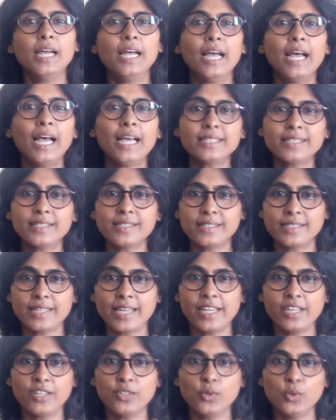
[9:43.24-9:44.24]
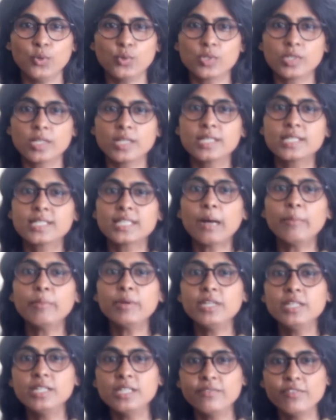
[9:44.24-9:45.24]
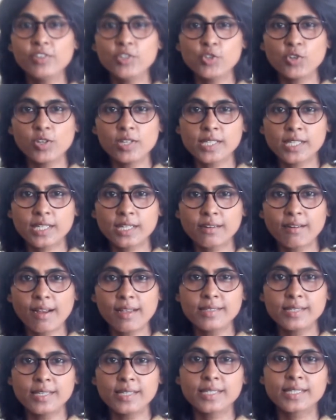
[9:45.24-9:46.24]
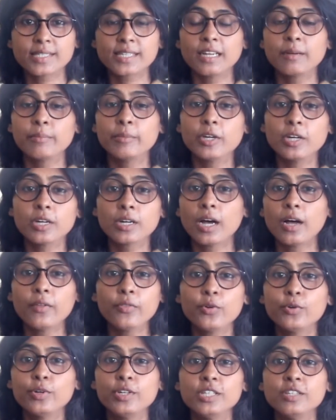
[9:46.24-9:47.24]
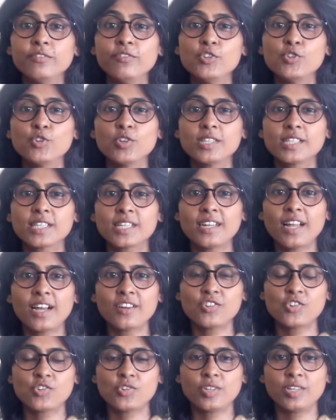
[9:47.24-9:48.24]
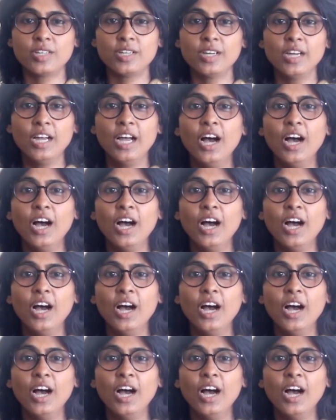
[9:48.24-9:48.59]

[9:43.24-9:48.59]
As the saying goes, some individual's crisis can be another individual's luxury.